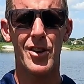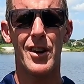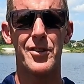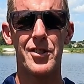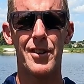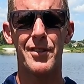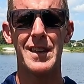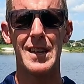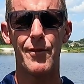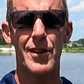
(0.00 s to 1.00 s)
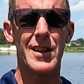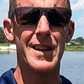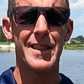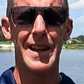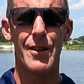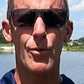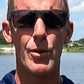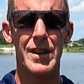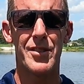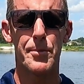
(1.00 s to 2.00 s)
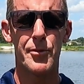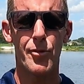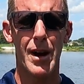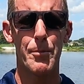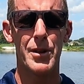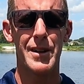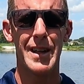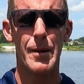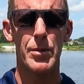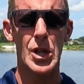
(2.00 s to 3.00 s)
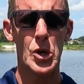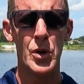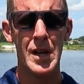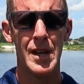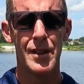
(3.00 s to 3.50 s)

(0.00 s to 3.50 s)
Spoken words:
cost you a thing. If you could hit that red subscribe button down below,